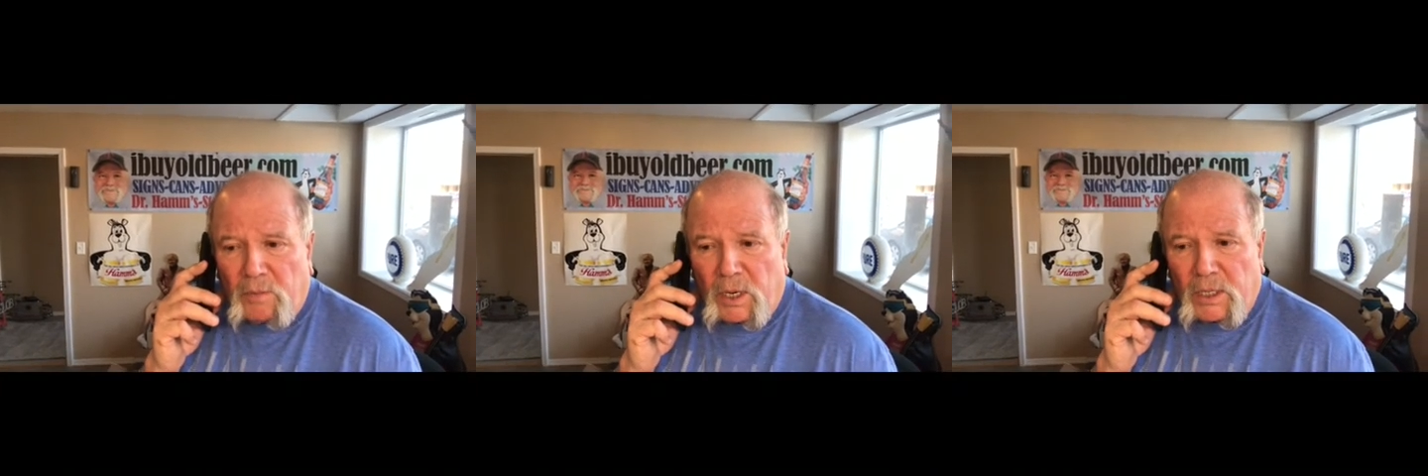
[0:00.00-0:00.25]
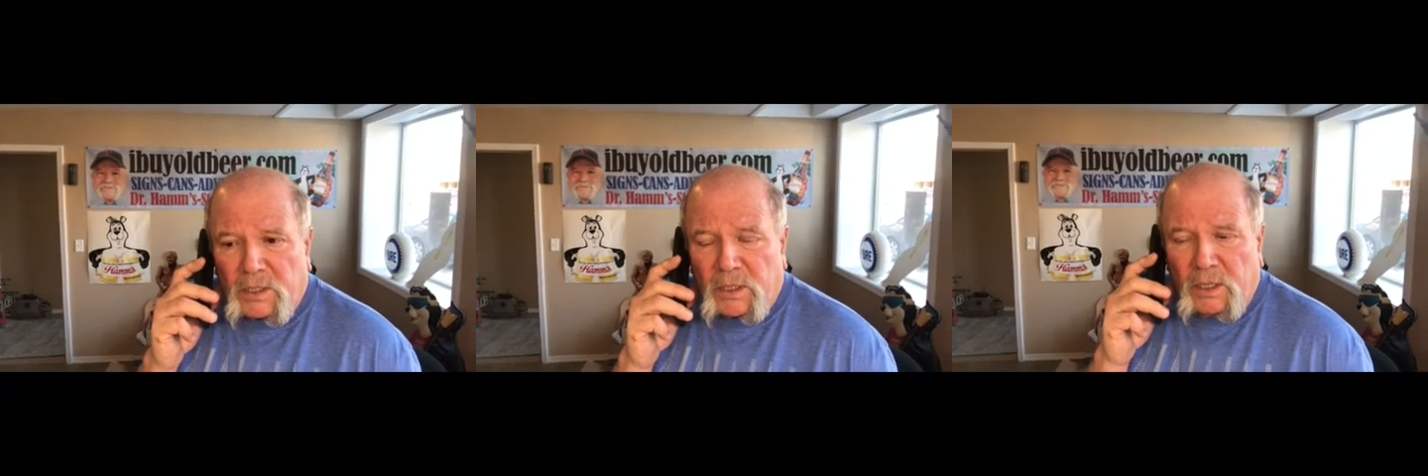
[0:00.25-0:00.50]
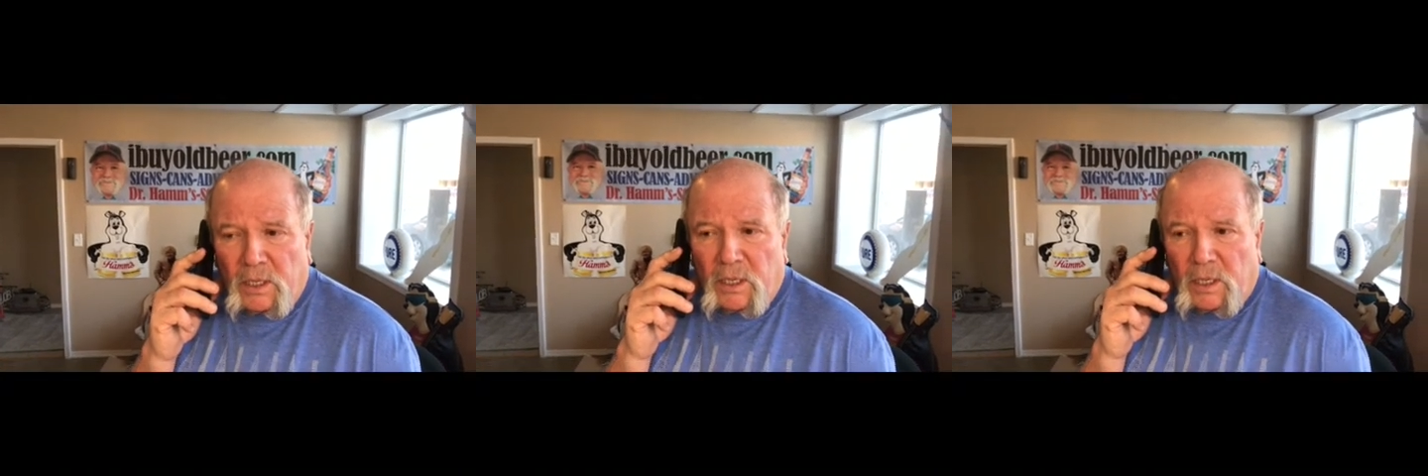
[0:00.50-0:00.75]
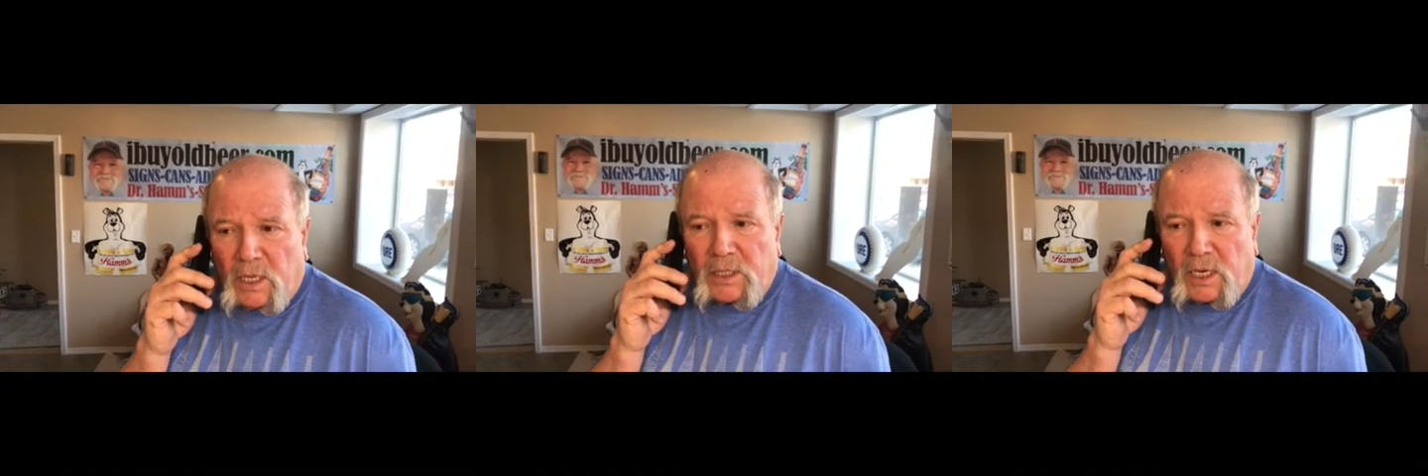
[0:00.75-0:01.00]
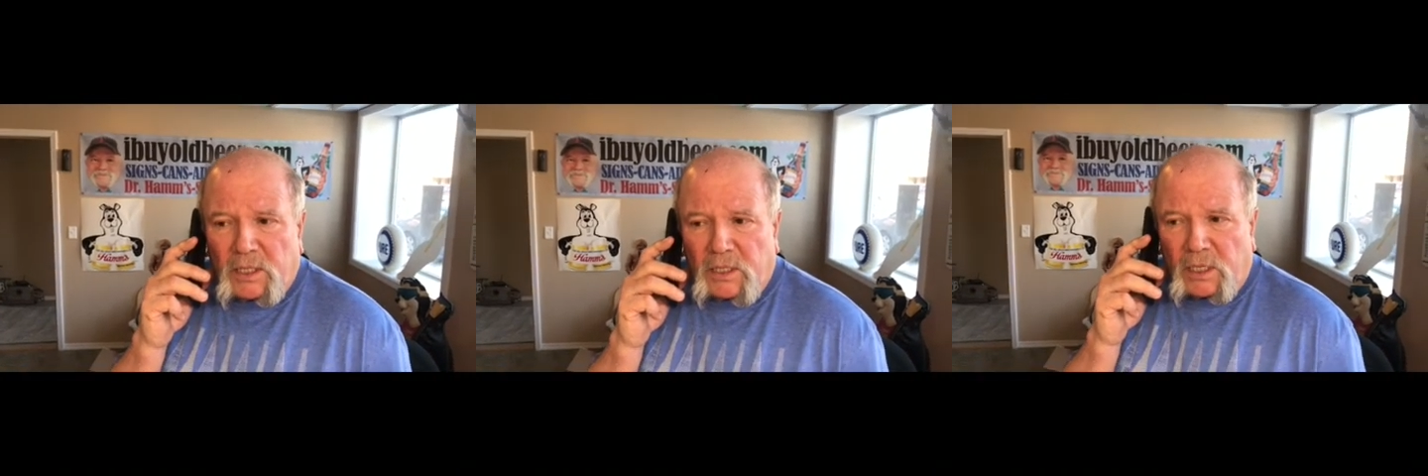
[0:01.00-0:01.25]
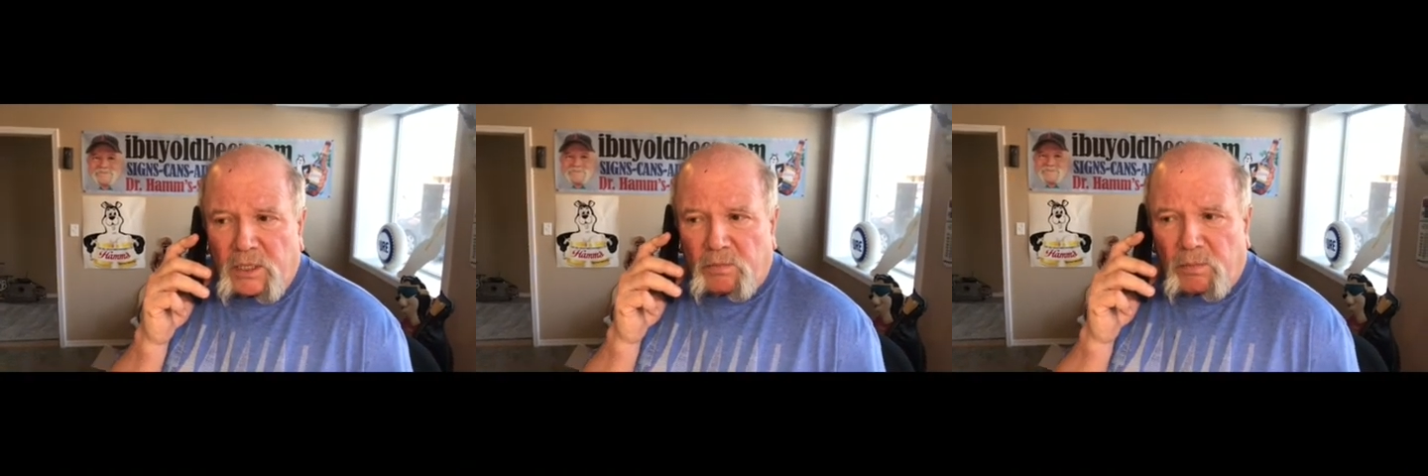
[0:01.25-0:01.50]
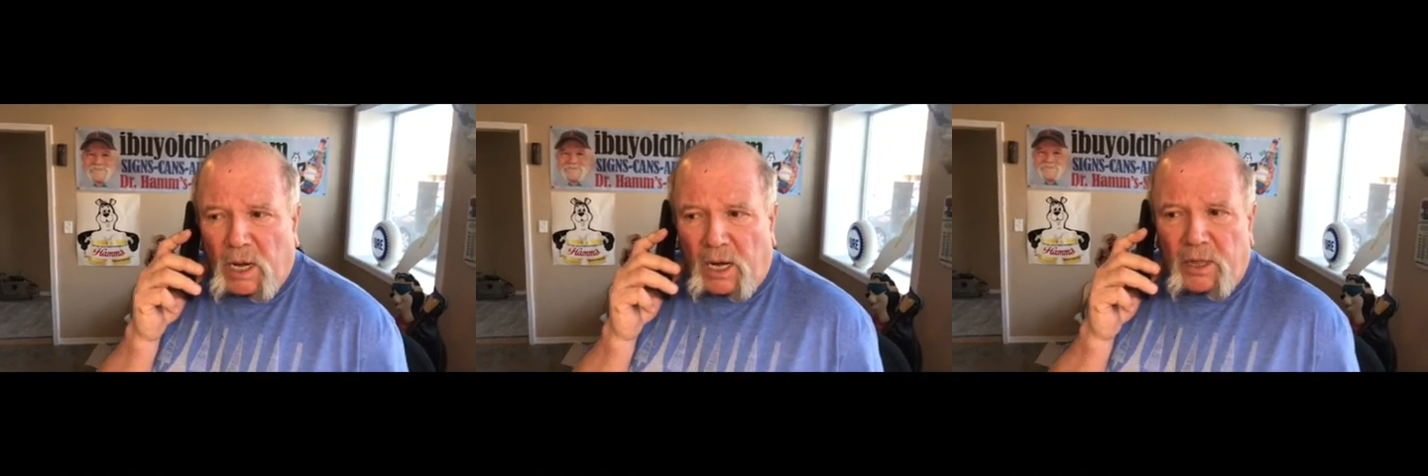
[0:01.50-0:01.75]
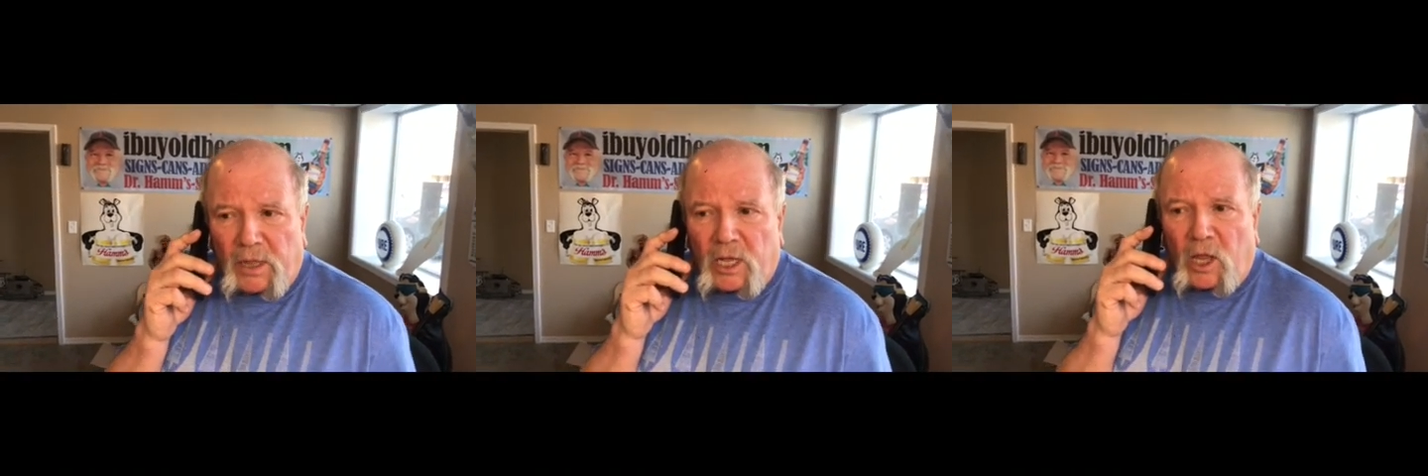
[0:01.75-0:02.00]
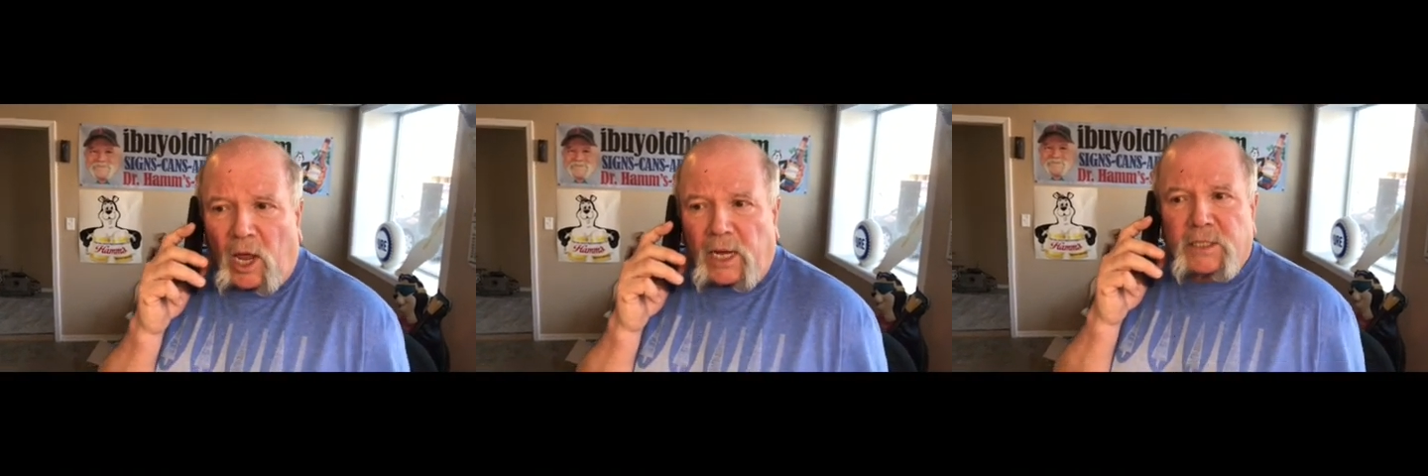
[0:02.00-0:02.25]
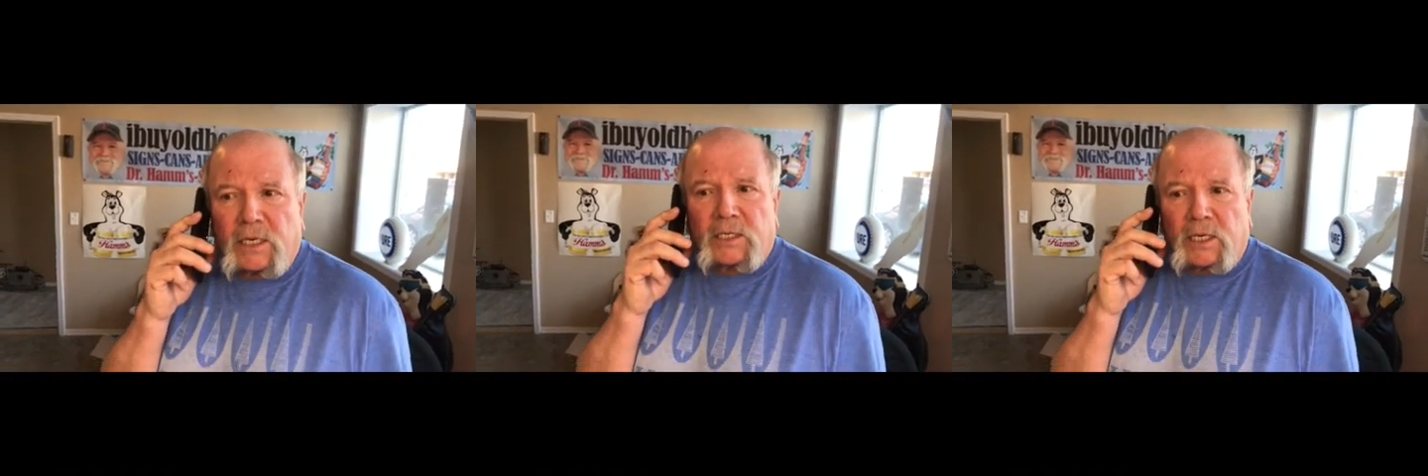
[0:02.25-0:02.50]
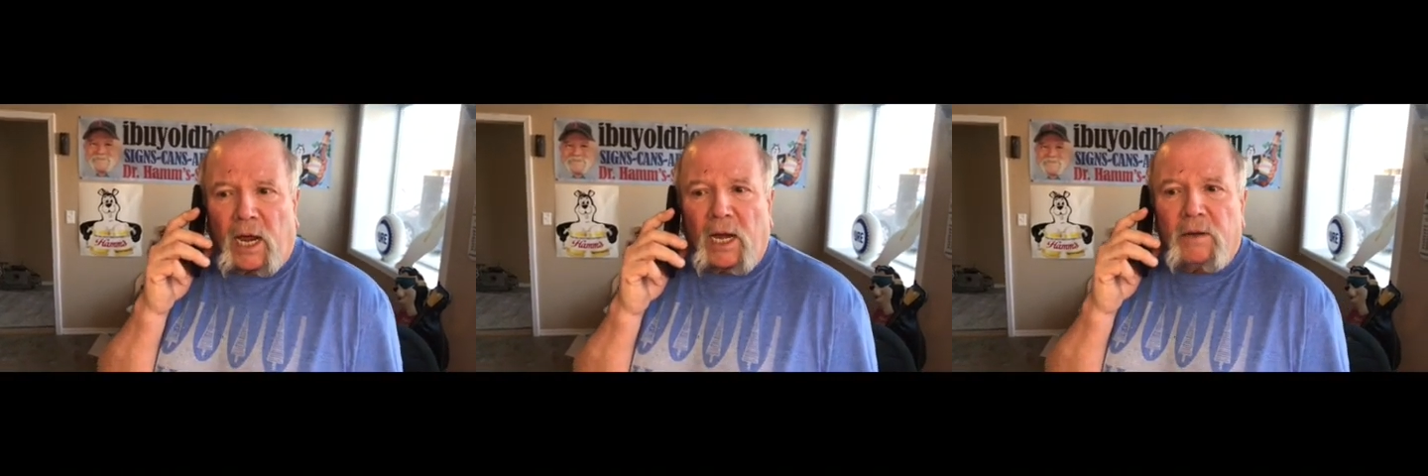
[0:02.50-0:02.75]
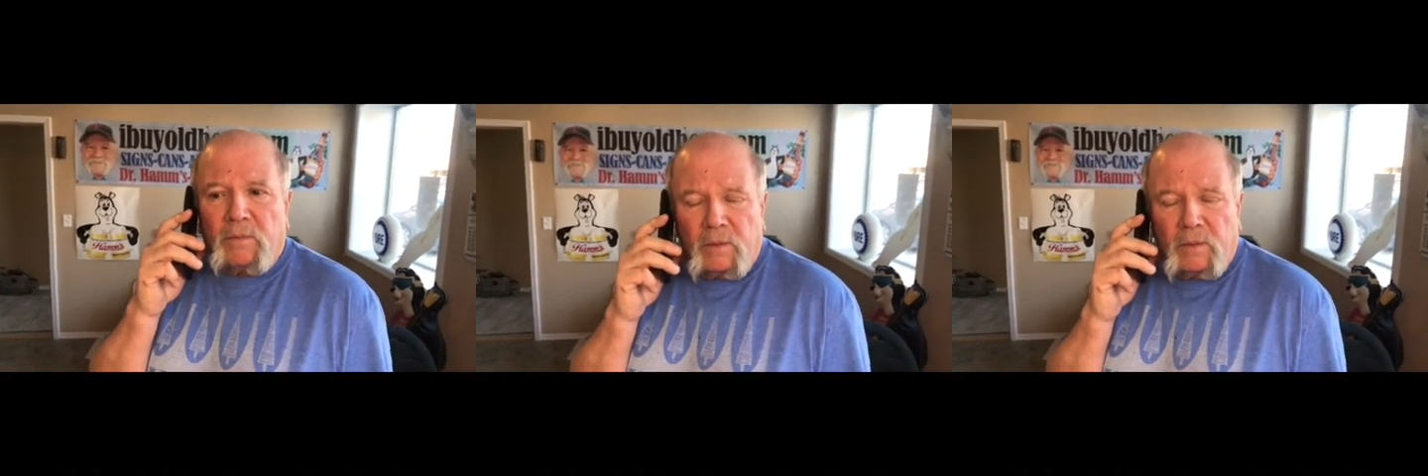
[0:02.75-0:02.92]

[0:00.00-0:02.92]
but it's kind of the classic sign.